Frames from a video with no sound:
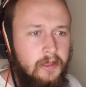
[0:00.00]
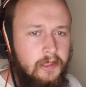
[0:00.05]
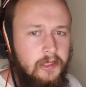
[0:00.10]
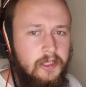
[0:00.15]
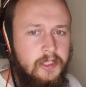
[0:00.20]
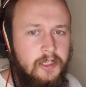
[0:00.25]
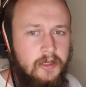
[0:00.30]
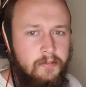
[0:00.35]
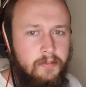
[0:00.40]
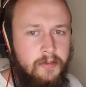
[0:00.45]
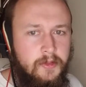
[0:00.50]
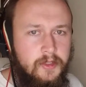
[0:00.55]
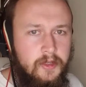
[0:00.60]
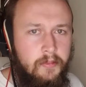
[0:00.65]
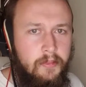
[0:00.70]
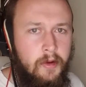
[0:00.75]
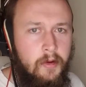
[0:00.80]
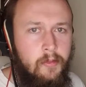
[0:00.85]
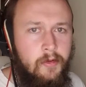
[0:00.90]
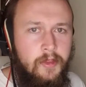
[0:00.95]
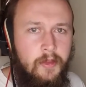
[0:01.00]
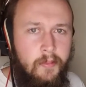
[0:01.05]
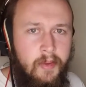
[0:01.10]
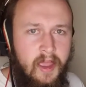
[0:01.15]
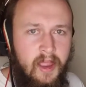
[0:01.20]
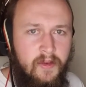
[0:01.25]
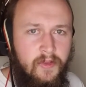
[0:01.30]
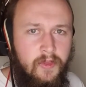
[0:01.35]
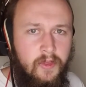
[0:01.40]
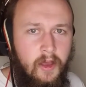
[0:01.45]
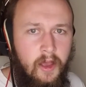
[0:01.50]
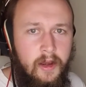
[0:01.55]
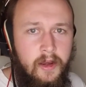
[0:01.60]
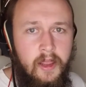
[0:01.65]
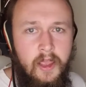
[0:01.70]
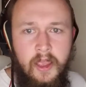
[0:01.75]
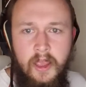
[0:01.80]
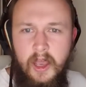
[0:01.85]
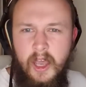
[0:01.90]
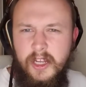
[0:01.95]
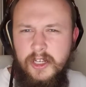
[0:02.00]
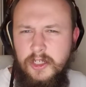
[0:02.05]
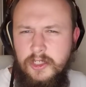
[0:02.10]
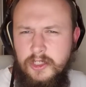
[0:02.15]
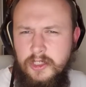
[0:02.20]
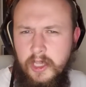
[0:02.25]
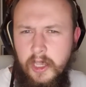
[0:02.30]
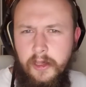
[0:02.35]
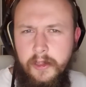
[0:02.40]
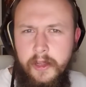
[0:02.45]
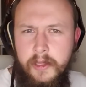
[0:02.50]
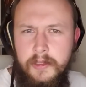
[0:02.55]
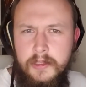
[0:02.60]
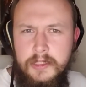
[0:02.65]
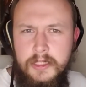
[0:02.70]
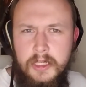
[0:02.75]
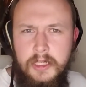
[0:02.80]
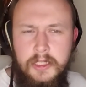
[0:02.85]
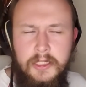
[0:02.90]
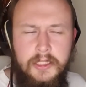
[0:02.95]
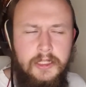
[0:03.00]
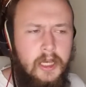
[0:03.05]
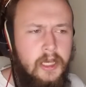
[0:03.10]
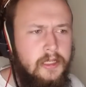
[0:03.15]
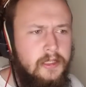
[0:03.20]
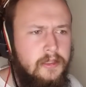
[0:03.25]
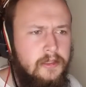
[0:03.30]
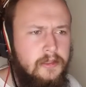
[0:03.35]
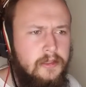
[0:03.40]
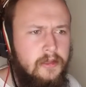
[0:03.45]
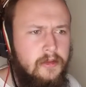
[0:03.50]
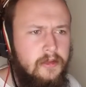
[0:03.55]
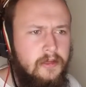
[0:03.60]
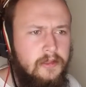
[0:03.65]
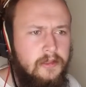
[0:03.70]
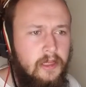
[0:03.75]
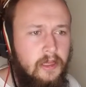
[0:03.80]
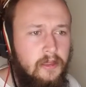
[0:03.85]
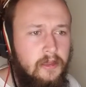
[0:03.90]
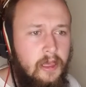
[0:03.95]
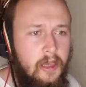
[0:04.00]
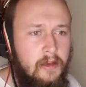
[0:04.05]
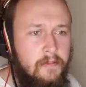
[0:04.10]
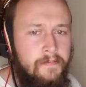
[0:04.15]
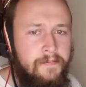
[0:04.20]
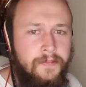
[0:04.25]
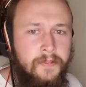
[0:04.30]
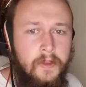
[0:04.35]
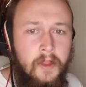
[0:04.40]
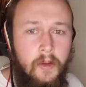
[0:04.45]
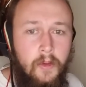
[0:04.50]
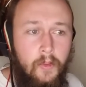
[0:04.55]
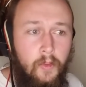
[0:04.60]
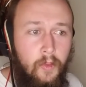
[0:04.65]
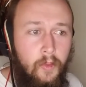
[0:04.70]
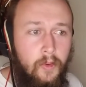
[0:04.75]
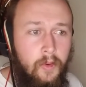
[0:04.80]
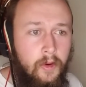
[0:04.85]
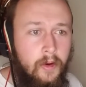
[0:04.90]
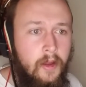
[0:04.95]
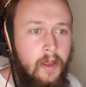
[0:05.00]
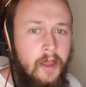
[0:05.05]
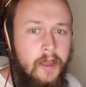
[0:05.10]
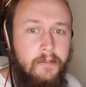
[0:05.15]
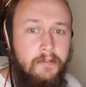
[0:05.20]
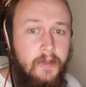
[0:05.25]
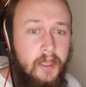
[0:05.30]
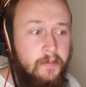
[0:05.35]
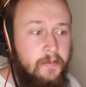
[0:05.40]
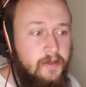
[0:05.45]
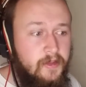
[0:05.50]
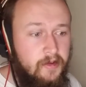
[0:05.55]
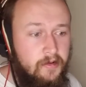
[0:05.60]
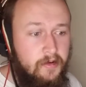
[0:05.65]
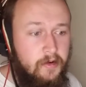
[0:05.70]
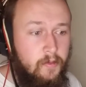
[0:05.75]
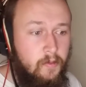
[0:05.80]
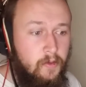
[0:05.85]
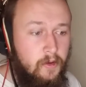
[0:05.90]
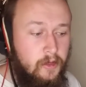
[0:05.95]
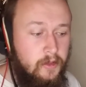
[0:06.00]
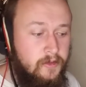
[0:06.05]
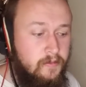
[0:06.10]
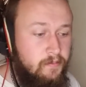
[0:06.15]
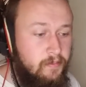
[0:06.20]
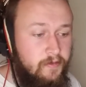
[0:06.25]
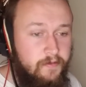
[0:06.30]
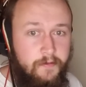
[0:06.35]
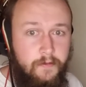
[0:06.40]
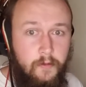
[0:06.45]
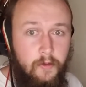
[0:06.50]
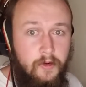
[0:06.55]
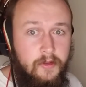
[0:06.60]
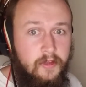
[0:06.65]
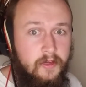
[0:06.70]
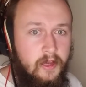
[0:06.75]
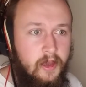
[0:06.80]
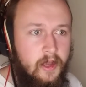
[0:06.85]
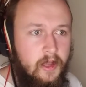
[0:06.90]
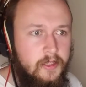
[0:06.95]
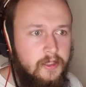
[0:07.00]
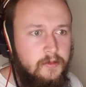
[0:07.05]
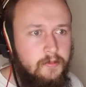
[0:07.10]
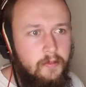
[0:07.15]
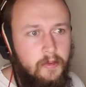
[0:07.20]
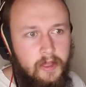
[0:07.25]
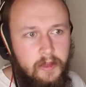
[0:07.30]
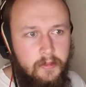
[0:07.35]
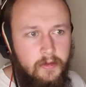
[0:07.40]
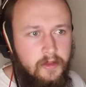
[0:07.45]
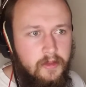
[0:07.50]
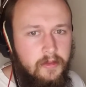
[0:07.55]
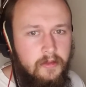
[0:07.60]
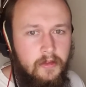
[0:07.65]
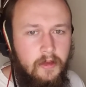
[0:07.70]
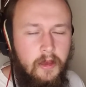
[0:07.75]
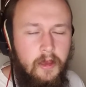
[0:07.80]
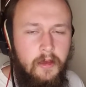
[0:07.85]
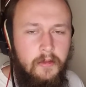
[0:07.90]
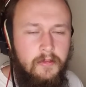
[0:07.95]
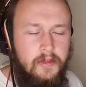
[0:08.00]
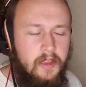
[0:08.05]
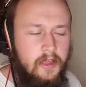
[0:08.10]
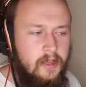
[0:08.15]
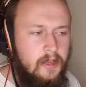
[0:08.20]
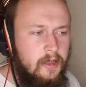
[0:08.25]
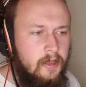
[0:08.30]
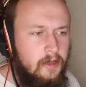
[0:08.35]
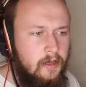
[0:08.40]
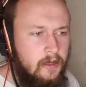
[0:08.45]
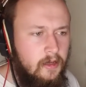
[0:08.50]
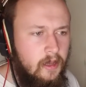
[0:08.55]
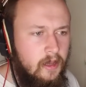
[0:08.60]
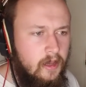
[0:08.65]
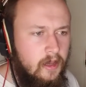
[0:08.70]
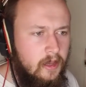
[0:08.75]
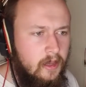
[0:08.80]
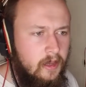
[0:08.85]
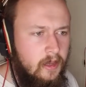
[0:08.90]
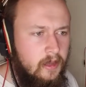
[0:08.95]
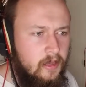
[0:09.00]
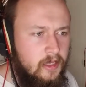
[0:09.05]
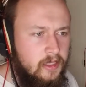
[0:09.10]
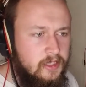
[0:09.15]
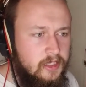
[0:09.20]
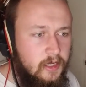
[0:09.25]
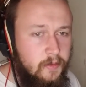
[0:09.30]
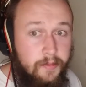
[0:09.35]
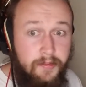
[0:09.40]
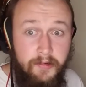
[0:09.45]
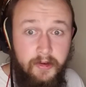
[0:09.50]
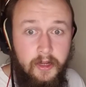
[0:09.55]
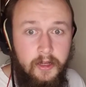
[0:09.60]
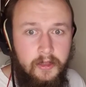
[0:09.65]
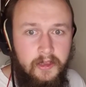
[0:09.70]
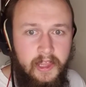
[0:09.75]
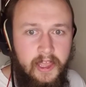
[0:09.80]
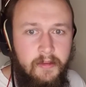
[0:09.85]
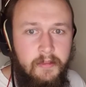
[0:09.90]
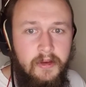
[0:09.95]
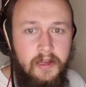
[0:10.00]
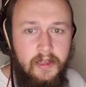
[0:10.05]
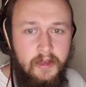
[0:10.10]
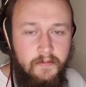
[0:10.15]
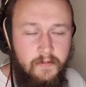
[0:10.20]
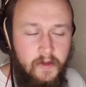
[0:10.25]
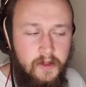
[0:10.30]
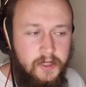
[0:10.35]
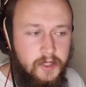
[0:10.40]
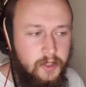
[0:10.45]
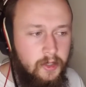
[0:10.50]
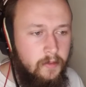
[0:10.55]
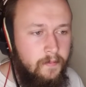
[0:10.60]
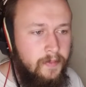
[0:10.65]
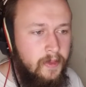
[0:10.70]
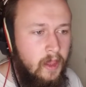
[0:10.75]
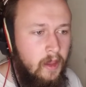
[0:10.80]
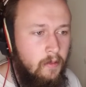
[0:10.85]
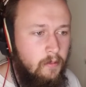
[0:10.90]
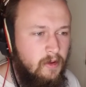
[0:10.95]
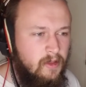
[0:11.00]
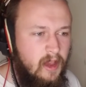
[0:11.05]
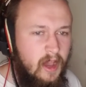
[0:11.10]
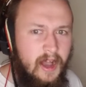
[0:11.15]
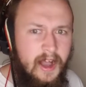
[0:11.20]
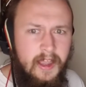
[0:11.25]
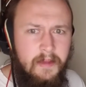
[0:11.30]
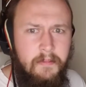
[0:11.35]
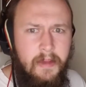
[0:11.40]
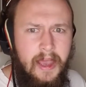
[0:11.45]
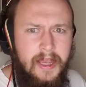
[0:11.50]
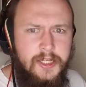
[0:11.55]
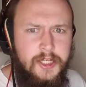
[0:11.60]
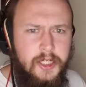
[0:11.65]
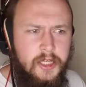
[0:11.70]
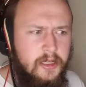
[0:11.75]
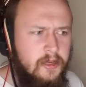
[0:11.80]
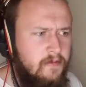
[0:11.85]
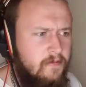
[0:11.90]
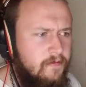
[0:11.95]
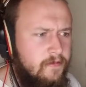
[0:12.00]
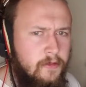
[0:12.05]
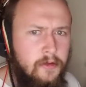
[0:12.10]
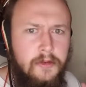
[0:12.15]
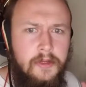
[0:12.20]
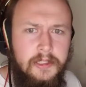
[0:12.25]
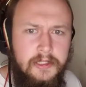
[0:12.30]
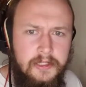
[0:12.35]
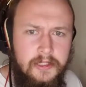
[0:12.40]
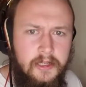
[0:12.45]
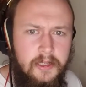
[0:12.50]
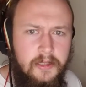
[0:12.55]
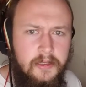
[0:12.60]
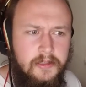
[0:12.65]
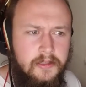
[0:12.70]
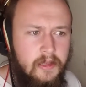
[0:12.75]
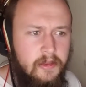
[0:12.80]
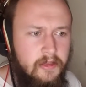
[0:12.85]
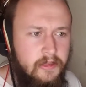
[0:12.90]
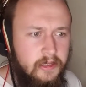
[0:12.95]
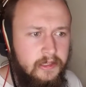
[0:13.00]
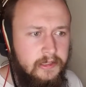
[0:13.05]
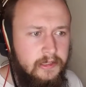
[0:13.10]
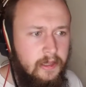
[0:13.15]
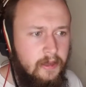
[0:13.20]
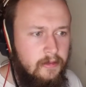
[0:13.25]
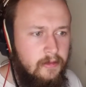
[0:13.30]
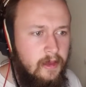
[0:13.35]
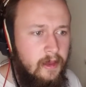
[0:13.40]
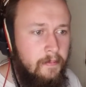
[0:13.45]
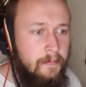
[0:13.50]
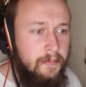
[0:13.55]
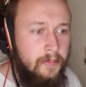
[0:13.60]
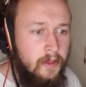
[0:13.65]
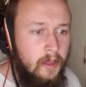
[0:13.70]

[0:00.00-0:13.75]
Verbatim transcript: least in some part, with the pantheon. I just scale down the city sizes and things like that. Or maybe they're in a world before the gods. Maybe uh, they uh, it's a pre-calamity adventure with high magic and floating cities and things like that.